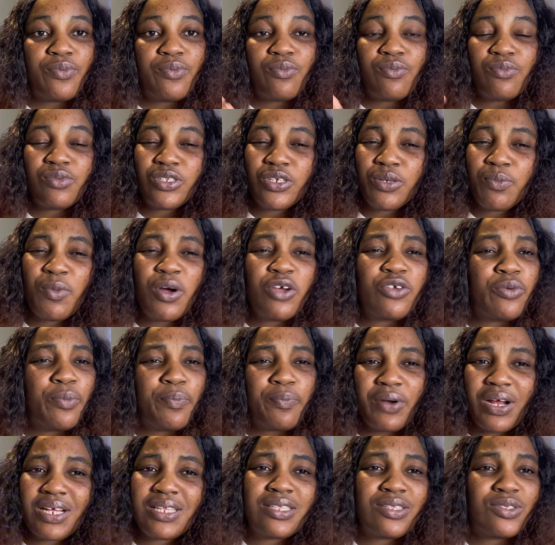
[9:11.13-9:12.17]
The more you
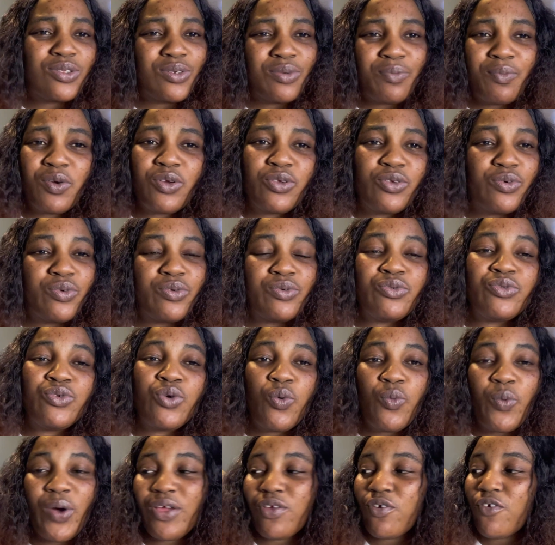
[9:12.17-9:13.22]
practice, the more you know
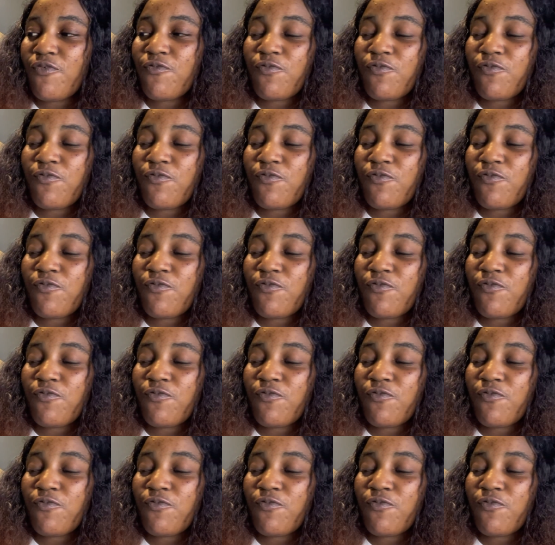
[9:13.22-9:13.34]
where your